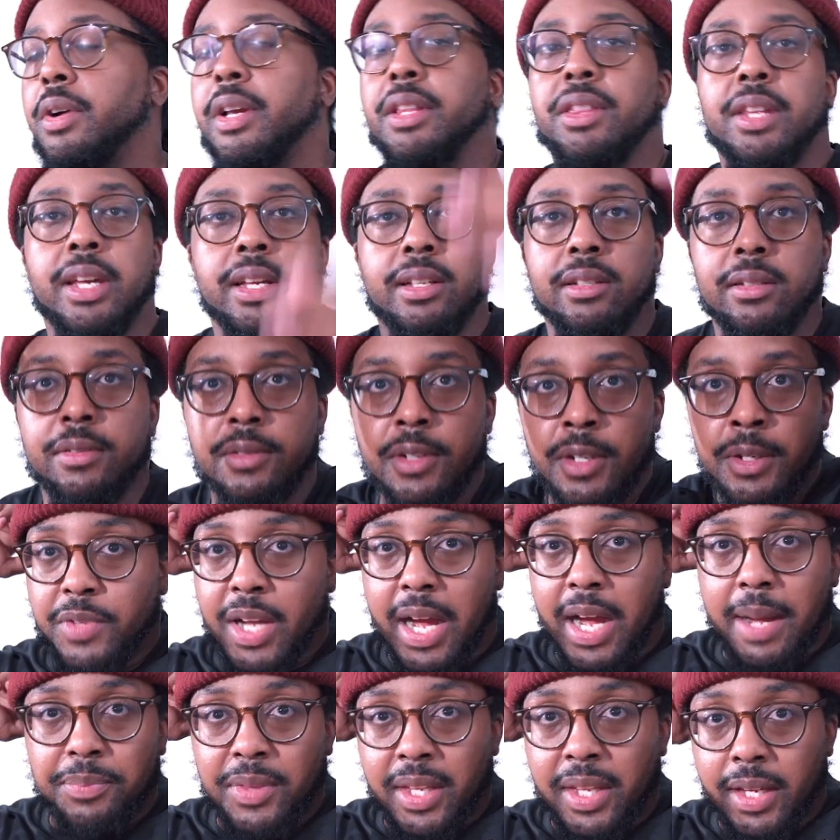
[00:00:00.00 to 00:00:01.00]
And then
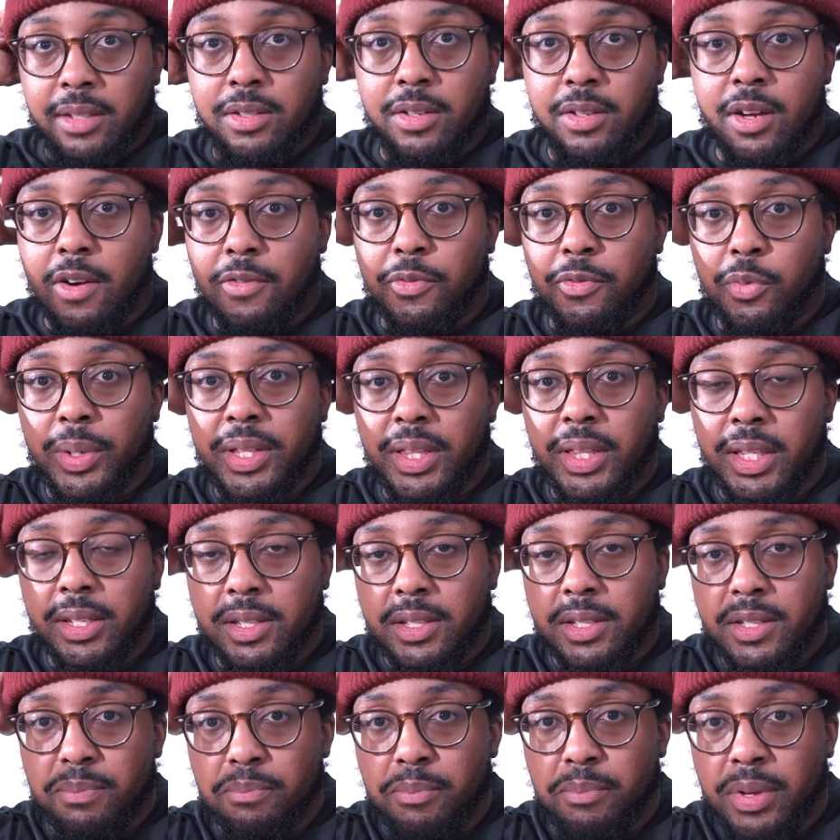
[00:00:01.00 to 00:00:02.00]
top things off with
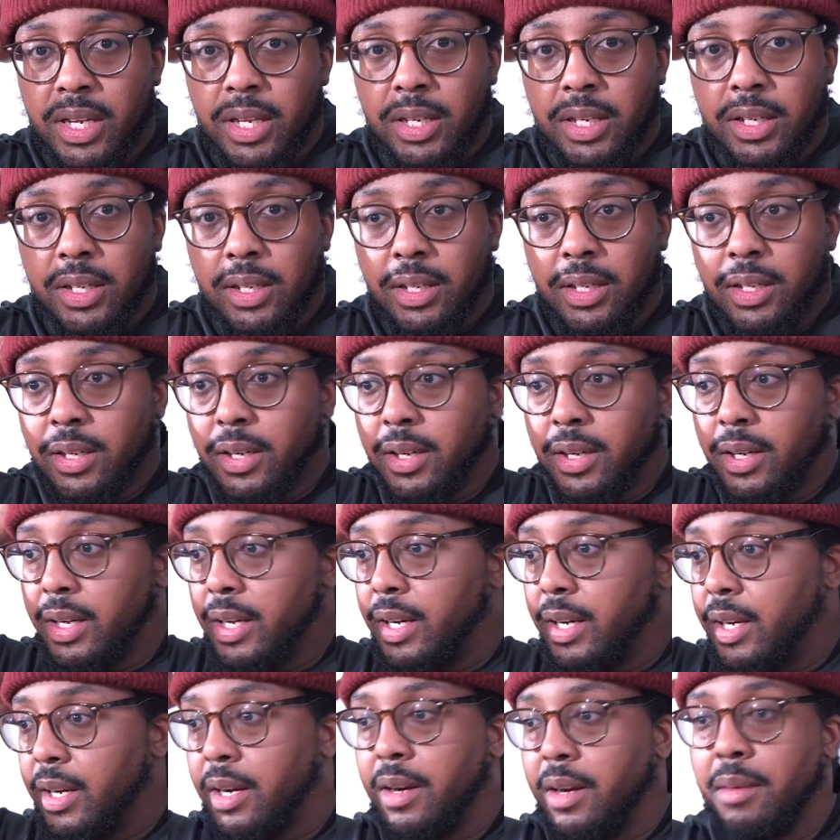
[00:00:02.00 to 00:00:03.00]
this beanie,
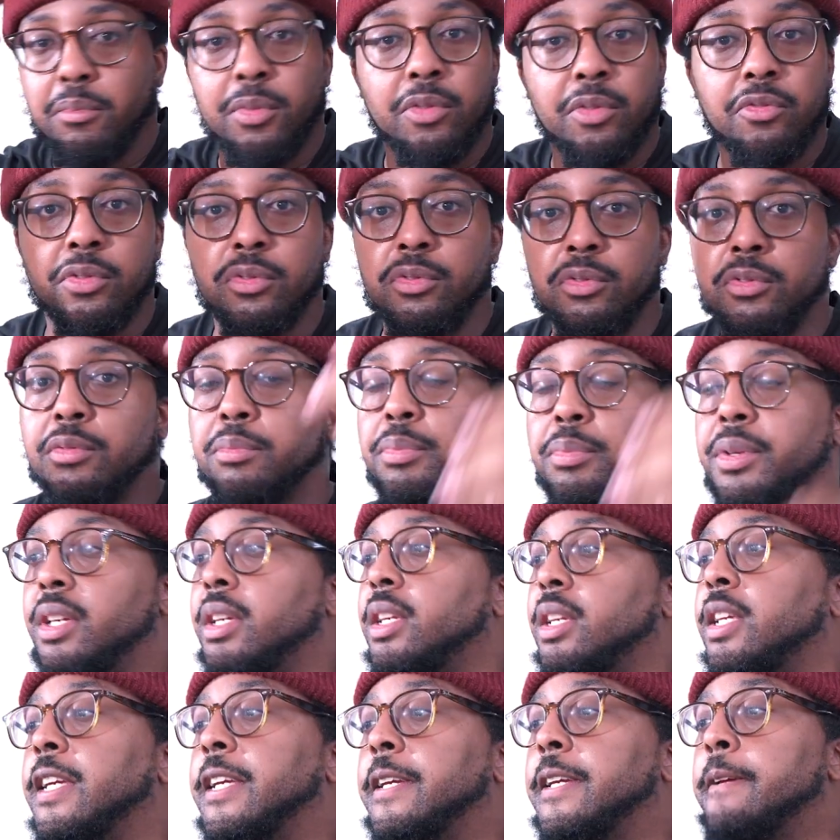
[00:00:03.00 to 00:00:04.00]
maroon
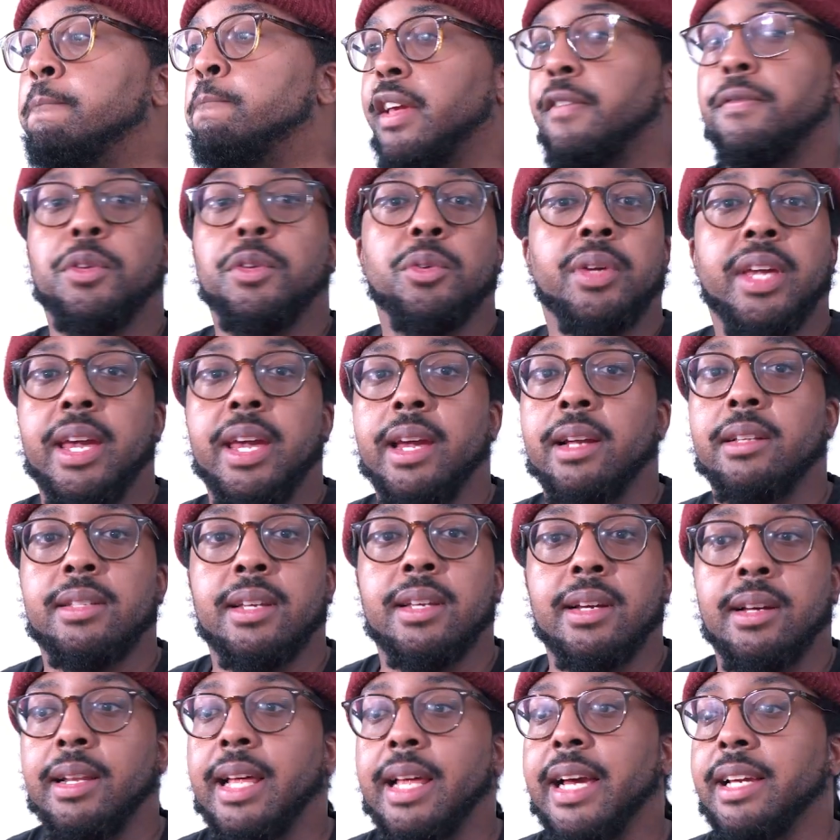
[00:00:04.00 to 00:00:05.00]
beanie. If you can't
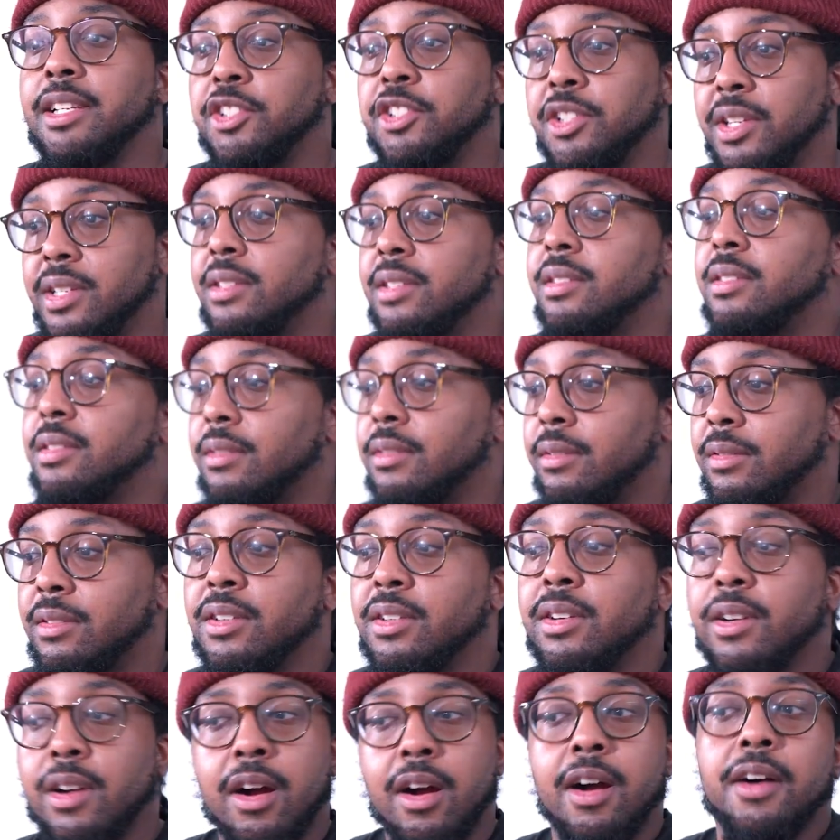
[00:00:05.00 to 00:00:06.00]
tell, I just
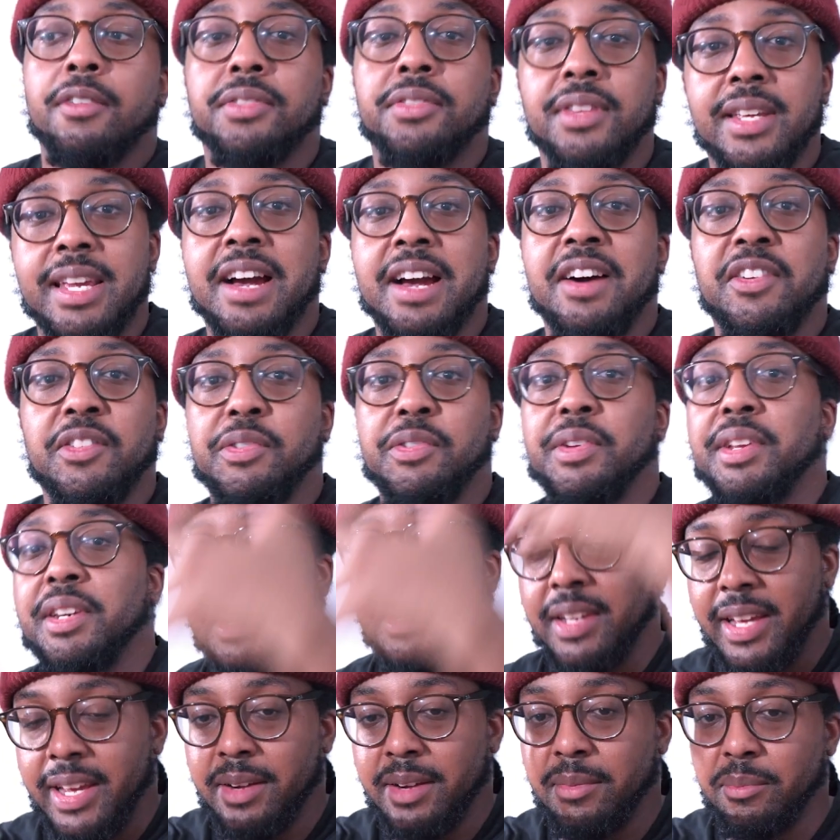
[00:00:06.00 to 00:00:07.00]
took off the
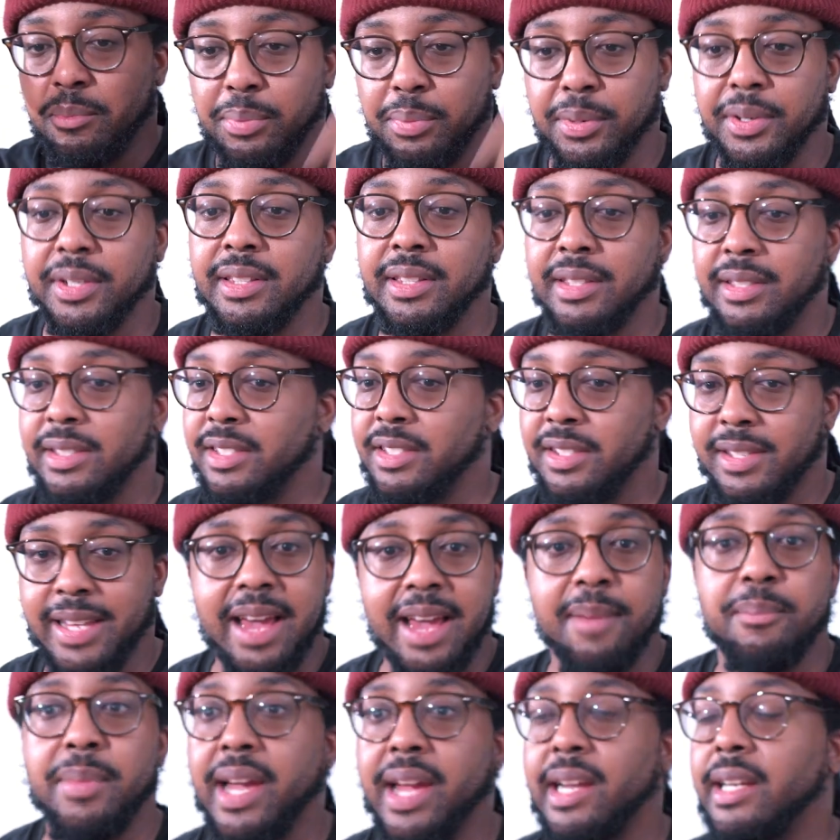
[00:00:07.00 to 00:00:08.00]
outfit and
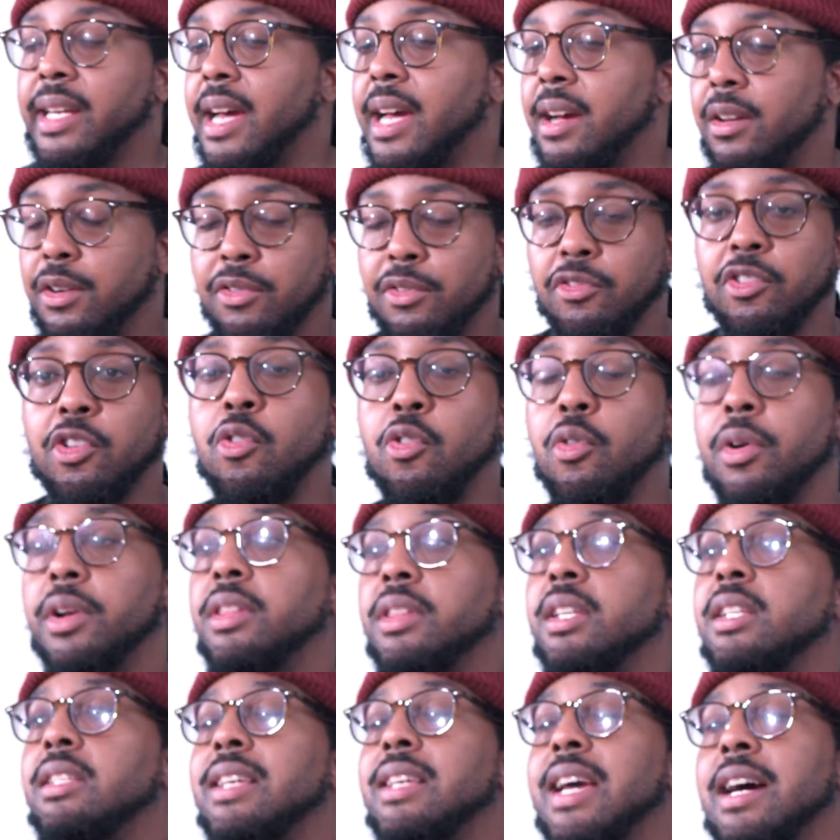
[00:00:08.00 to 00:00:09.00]
sat back down to record
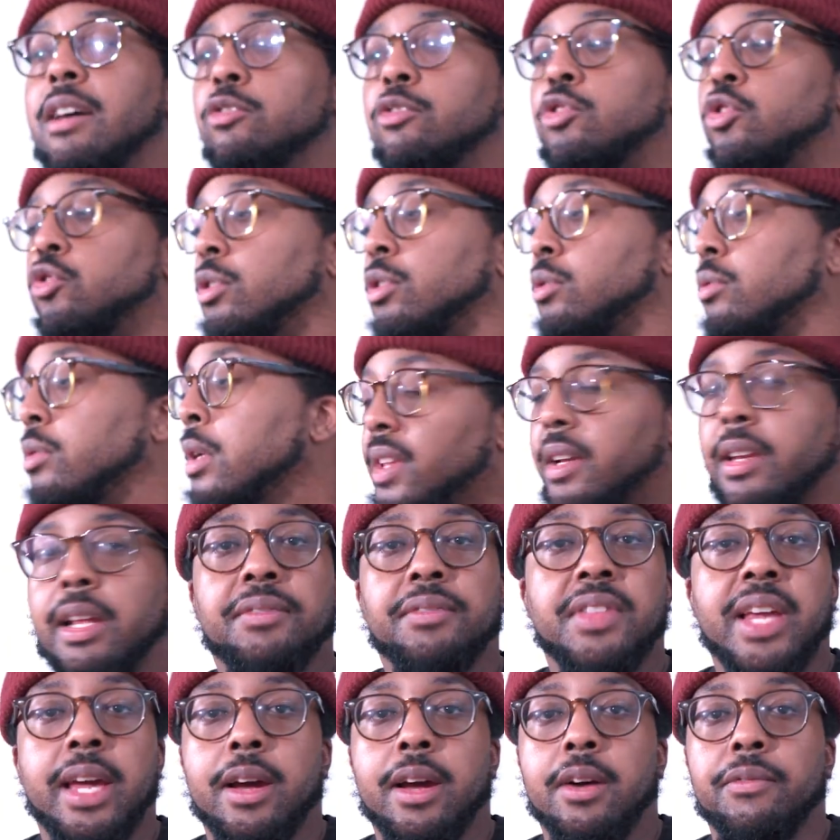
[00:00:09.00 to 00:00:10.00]
this outro.
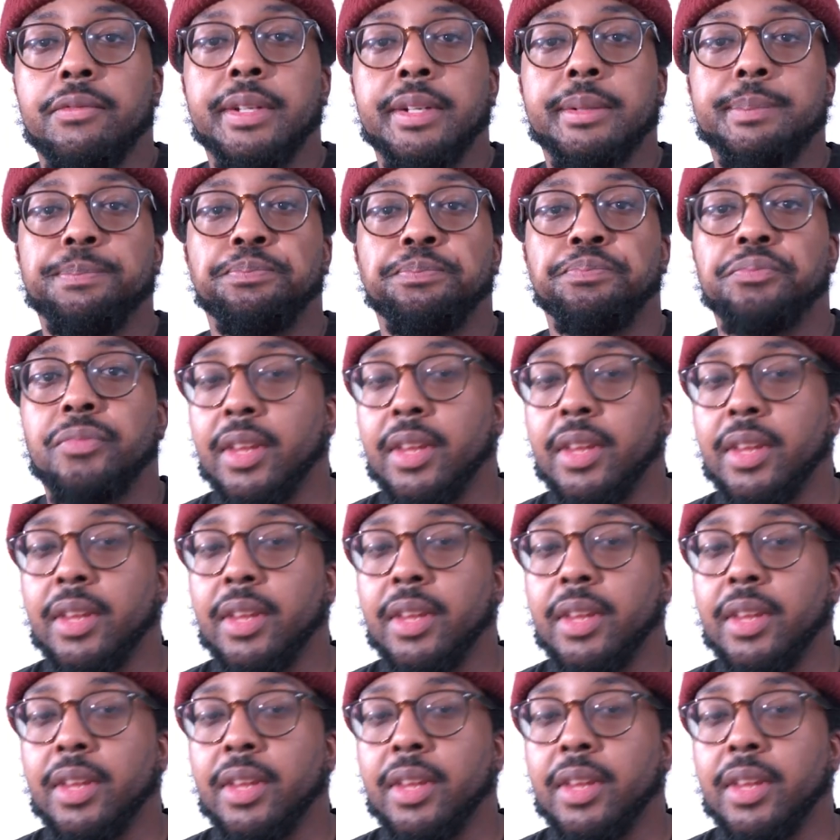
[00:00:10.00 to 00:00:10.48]
Love that outfit.